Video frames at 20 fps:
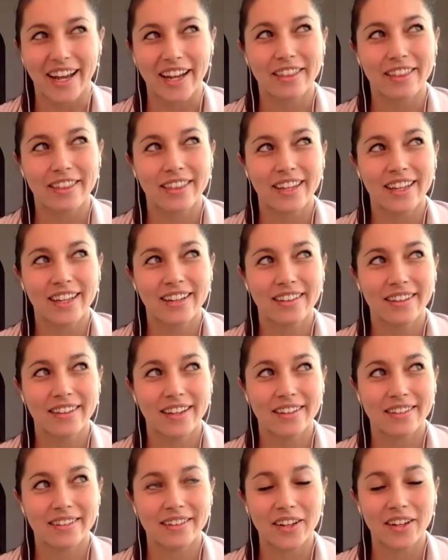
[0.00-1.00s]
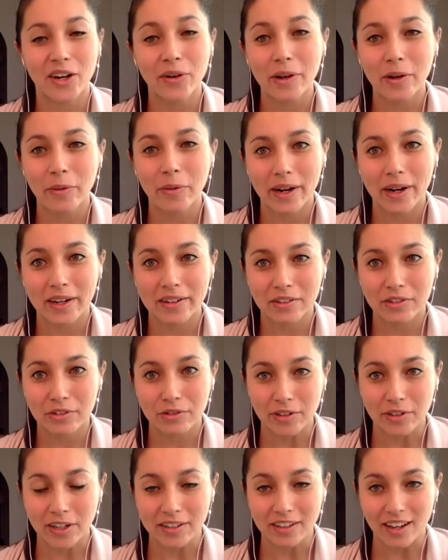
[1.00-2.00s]
I think that knowing where to
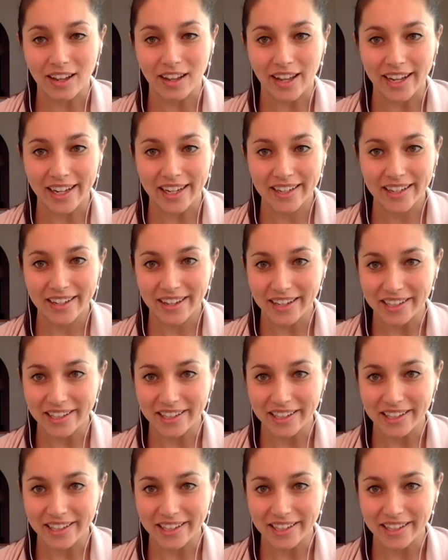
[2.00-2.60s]
draw the line